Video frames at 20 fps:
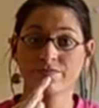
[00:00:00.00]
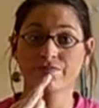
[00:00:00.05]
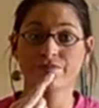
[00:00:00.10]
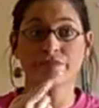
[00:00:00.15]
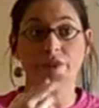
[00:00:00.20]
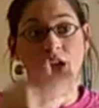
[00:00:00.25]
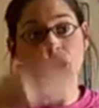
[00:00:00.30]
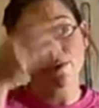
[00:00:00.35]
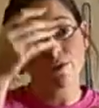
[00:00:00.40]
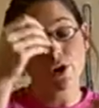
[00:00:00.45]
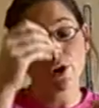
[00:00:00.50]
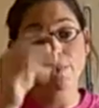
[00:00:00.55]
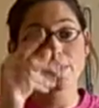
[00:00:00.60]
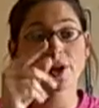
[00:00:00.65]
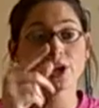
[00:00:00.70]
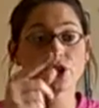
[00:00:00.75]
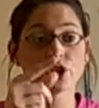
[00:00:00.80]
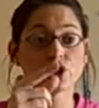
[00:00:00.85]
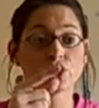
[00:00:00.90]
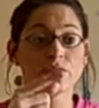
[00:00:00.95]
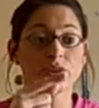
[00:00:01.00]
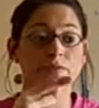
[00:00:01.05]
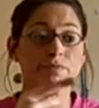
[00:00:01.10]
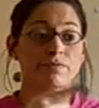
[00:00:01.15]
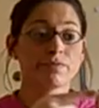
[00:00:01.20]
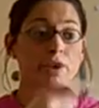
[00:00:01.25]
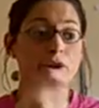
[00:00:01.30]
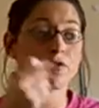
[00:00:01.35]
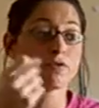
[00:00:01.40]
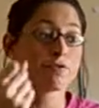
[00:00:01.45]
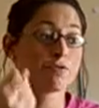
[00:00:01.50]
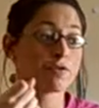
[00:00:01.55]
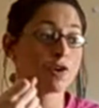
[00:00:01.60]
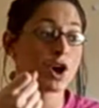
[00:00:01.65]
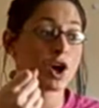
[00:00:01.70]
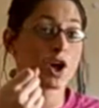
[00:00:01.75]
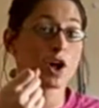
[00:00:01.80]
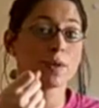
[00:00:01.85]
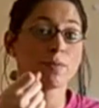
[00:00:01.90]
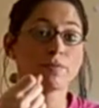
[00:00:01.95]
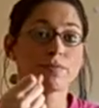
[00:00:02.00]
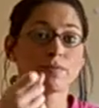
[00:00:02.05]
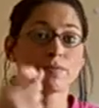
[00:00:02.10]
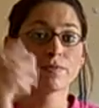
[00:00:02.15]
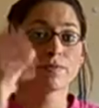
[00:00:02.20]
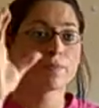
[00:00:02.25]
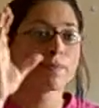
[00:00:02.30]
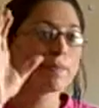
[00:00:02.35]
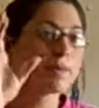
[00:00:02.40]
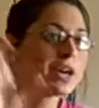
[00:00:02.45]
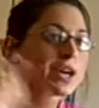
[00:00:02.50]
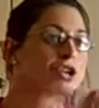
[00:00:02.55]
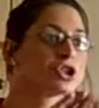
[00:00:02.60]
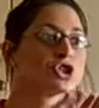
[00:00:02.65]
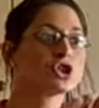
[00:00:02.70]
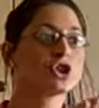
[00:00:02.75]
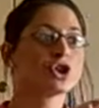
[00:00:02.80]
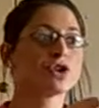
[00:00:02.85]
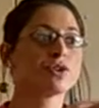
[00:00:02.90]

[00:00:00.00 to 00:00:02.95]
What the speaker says: but also quantitative. We measure its